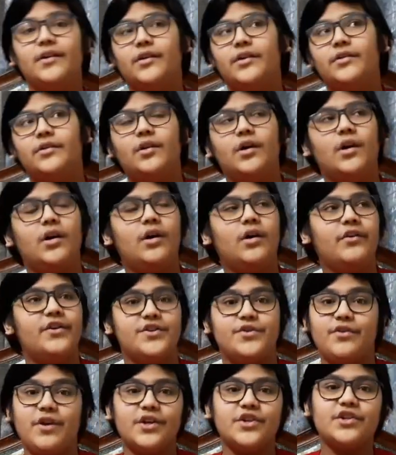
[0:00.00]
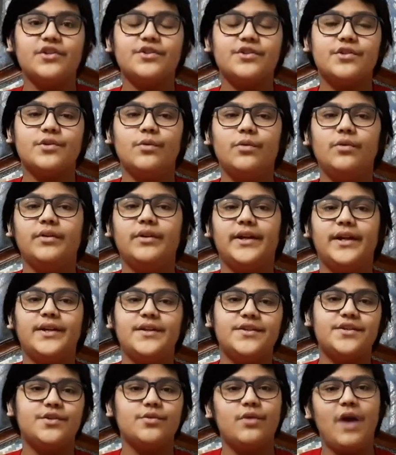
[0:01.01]
the Resurrection Stone
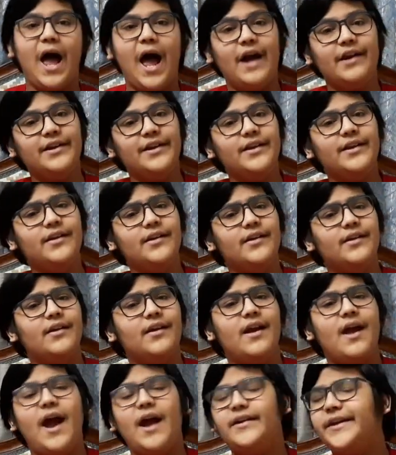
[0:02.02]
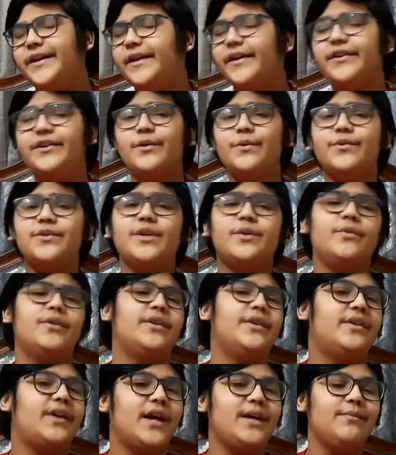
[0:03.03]
gets to Harry and he can use it when
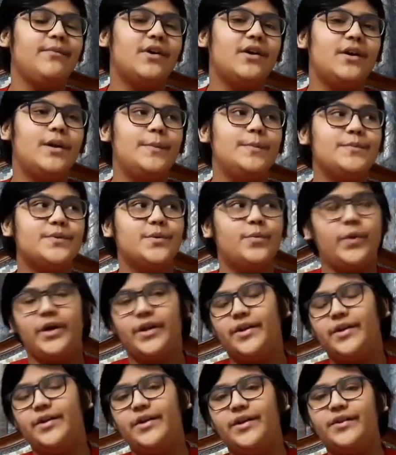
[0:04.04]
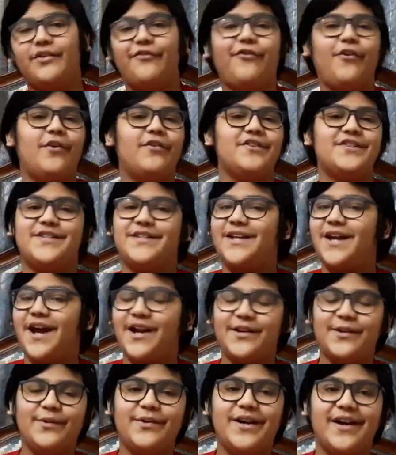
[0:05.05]
the time comes when in the forest he
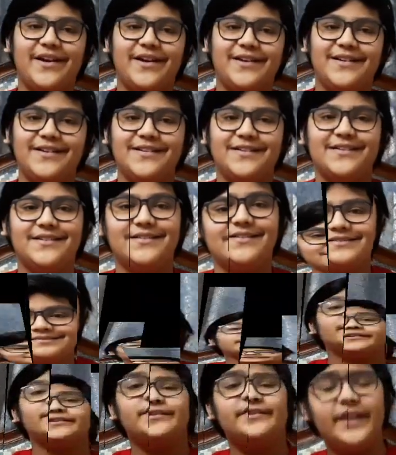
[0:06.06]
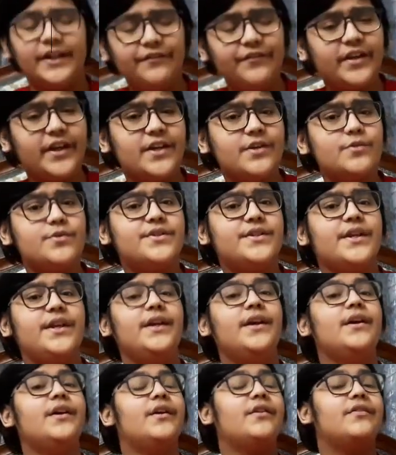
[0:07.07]
had to die. Then we get to
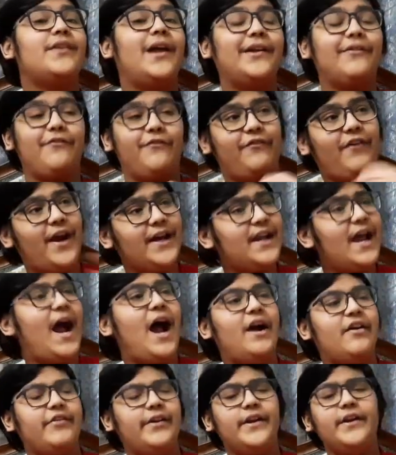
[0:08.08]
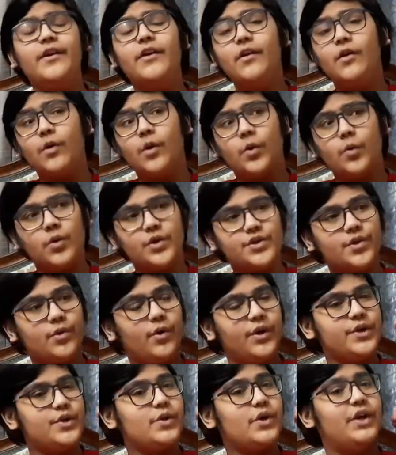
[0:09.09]
see that while Harry was
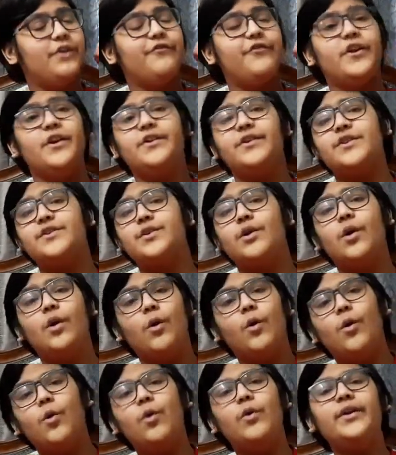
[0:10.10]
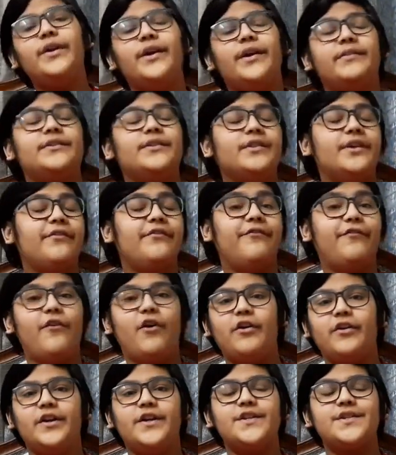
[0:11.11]
going to confront his own death in the
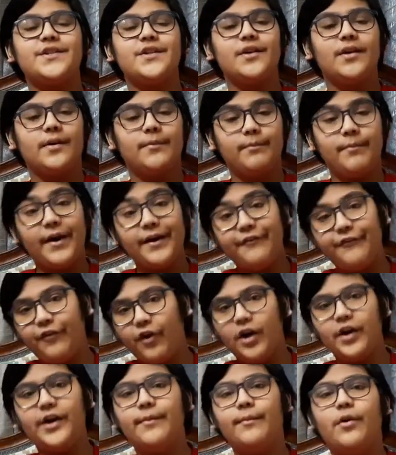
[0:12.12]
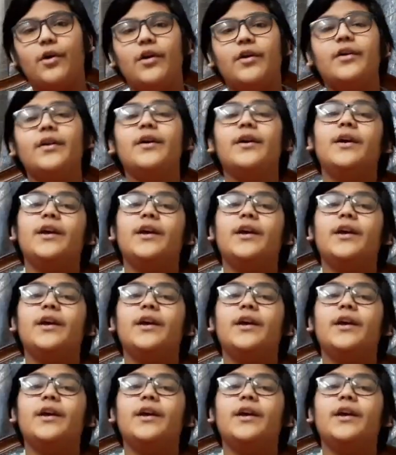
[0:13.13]
forest by Voldemort,